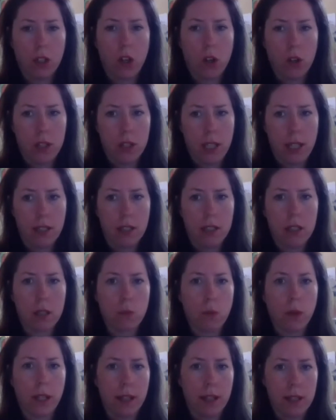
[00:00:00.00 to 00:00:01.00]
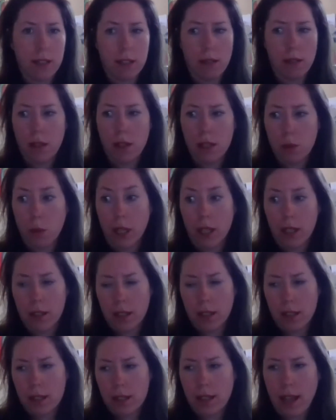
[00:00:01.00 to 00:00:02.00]
content as well as
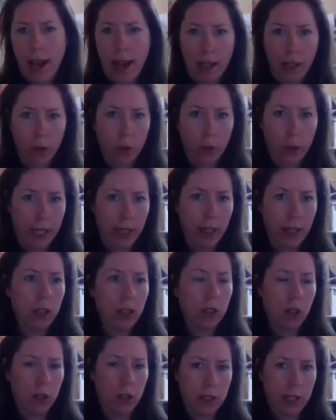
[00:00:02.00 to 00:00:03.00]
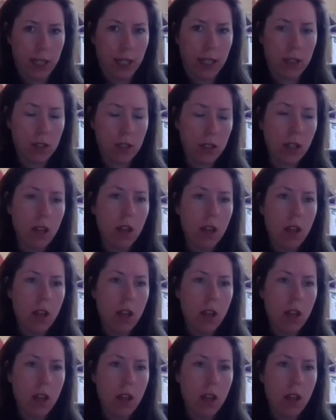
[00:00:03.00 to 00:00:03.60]
its alloy content.